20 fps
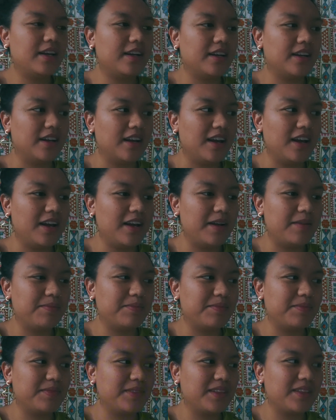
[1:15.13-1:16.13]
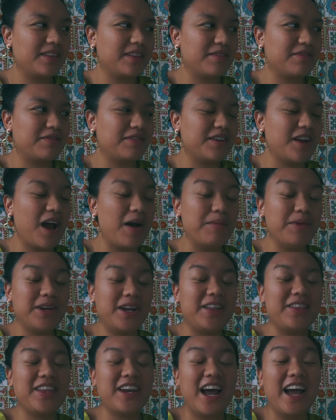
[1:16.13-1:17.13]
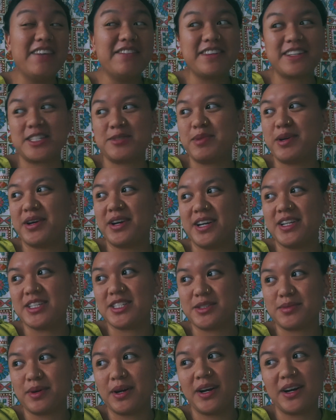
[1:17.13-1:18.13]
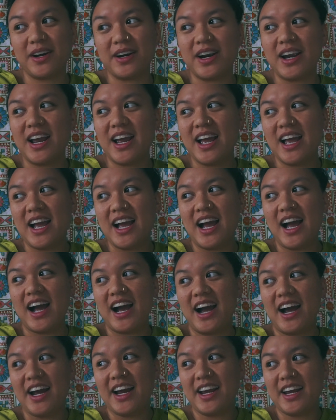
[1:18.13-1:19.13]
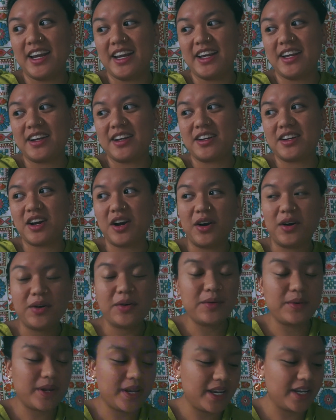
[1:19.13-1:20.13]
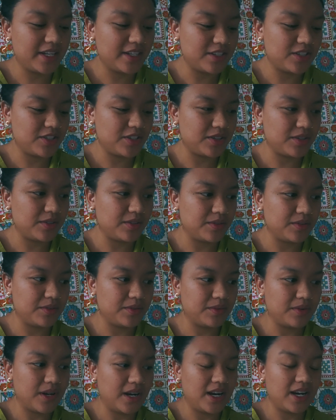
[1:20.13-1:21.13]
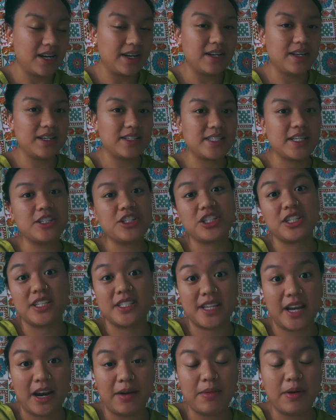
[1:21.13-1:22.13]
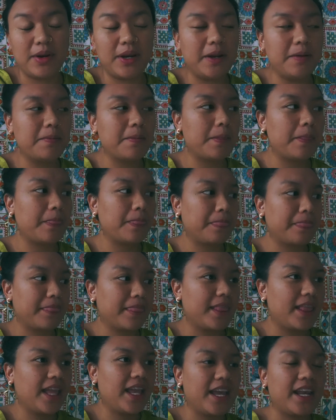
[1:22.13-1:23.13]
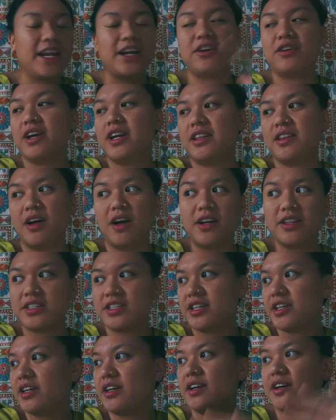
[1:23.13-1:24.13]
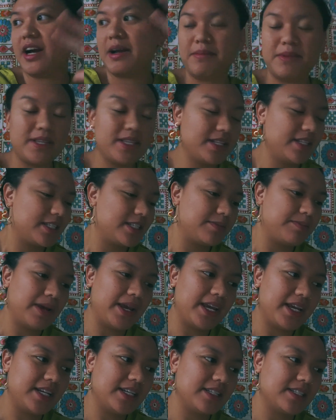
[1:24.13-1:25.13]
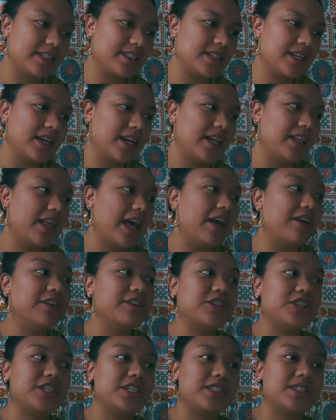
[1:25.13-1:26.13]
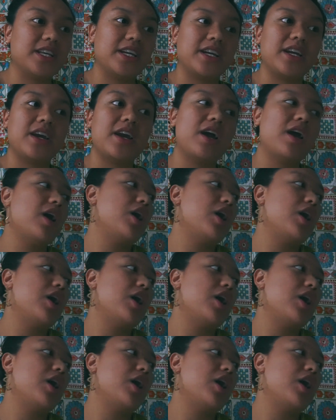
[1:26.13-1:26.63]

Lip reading: the phenomenon that I've experienced where I go into essentially ceremony and I create the altar. I'm in this space. Energy is like